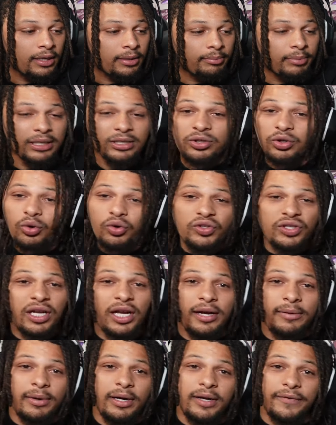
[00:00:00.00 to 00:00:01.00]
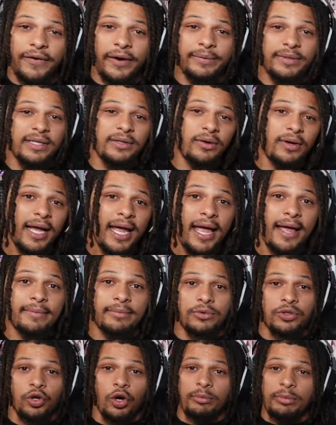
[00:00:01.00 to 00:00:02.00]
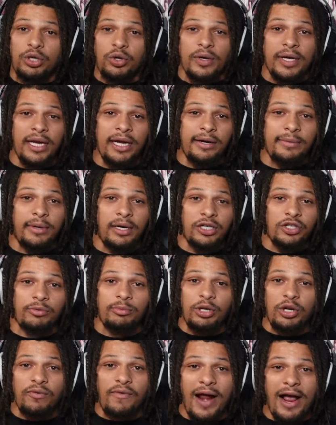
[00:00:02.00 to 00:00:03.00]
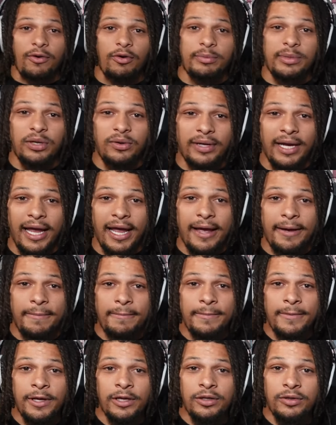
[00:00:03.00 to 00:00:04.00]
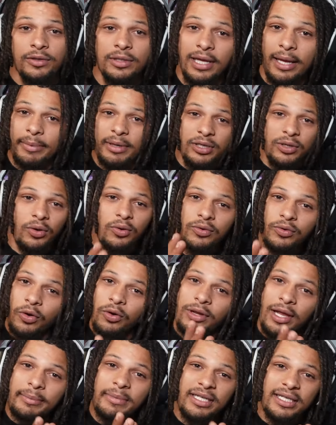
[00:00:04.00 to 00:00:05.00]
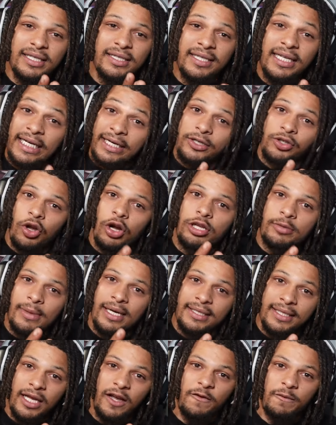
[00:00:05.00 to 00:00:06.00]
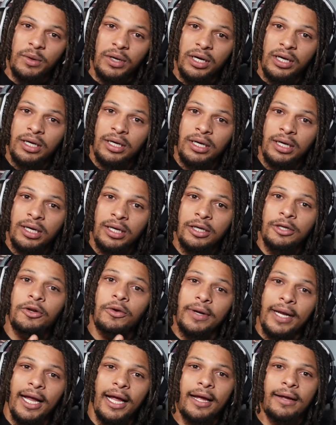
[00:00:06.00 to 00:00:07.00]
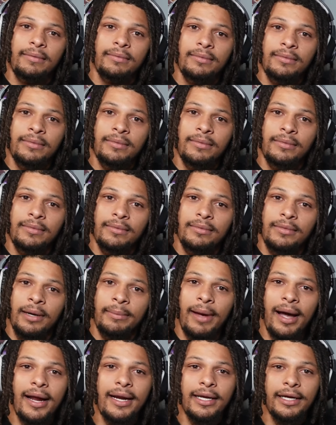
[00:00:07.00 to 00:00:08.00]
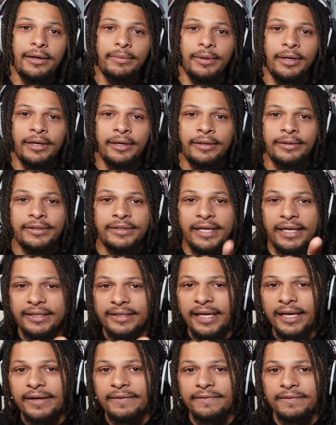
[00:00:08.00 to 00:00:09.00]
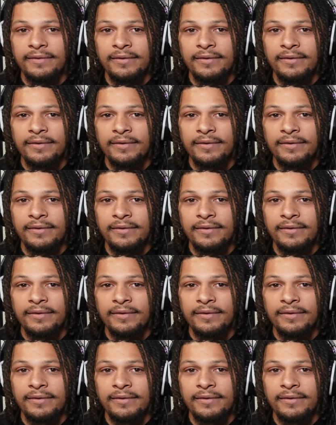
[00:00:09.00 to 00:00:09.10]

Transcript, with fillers: But do something, bro. You know what I'm saying? No cap. Show me you here, bro. Show me you rock with me. No cap. Let me don't don't let me just sit here and talk to myself, bro. No cap. I'm out of here, bro. Stay safe.